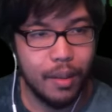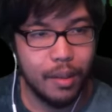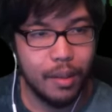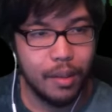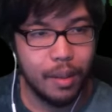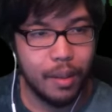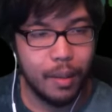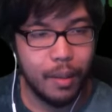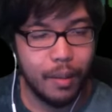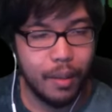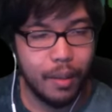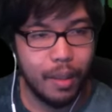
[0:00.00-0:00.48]

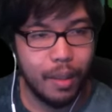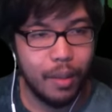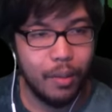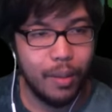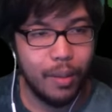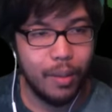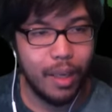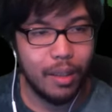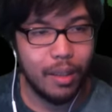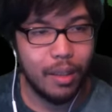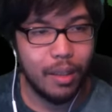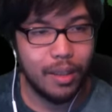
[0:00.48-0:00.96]
So here we go.
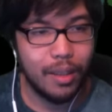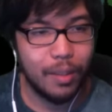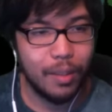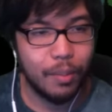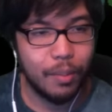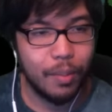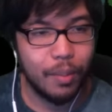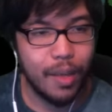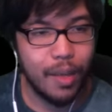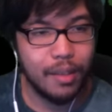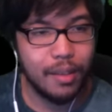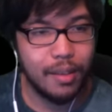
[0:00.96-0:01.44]
We got Nazi
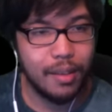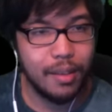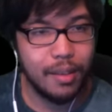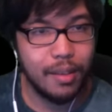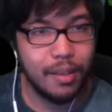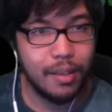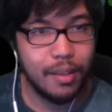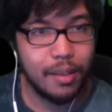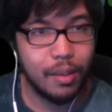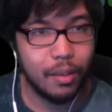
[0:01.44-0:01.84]
presents.